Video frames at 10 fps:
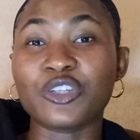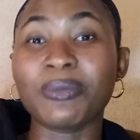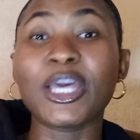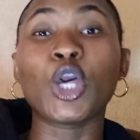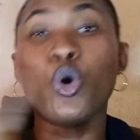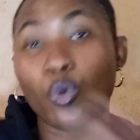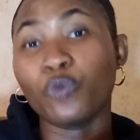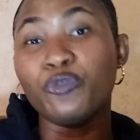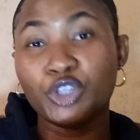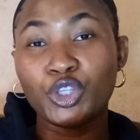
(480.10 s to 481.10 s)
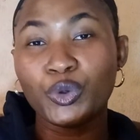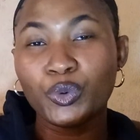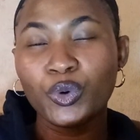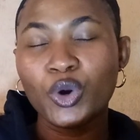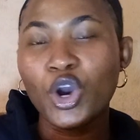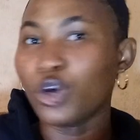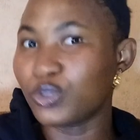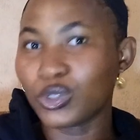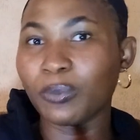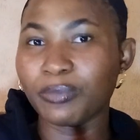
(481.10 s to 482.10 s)
make a whole video on
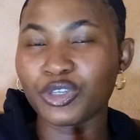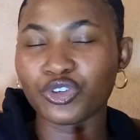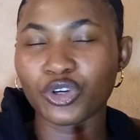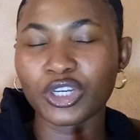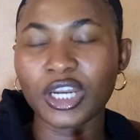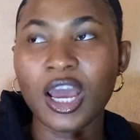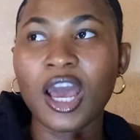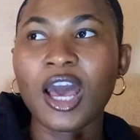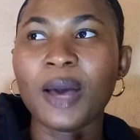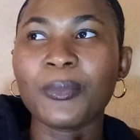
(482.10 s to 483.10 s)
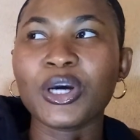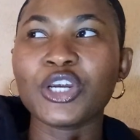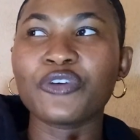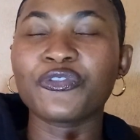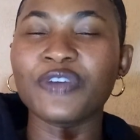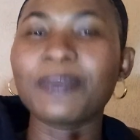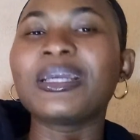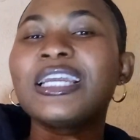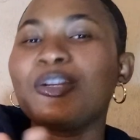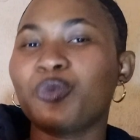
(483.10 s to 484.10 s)
submission. But a
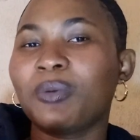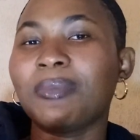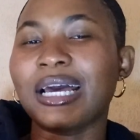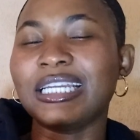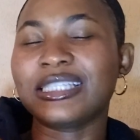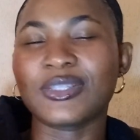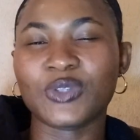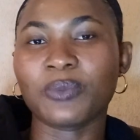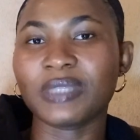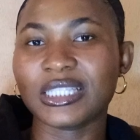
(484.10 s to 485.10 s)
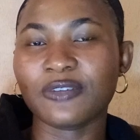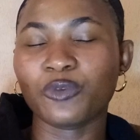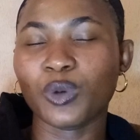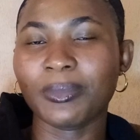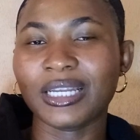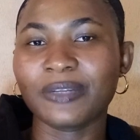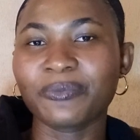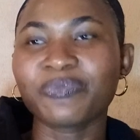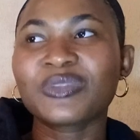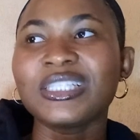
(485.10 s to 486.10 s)
feminine woman is a submissive woman.
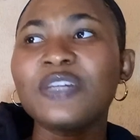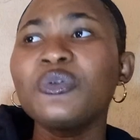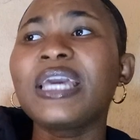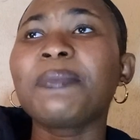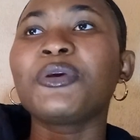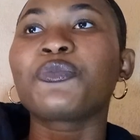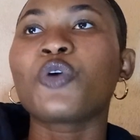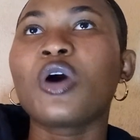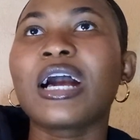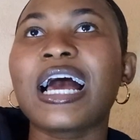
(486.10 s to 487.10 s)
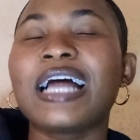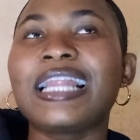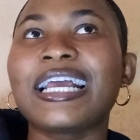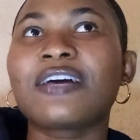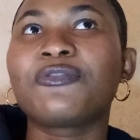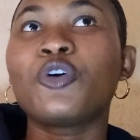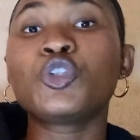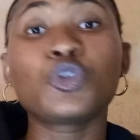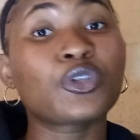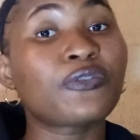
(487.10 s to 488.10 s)
Now, don't get me wrong, like for
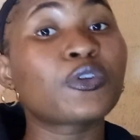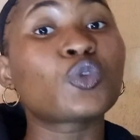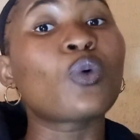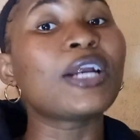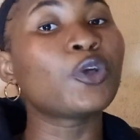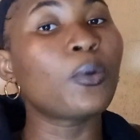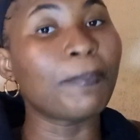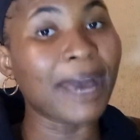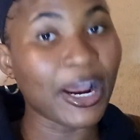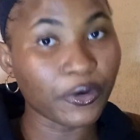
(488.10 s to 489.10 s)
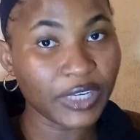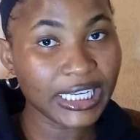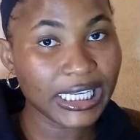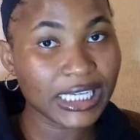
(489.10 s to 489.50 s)
those of us who are not married,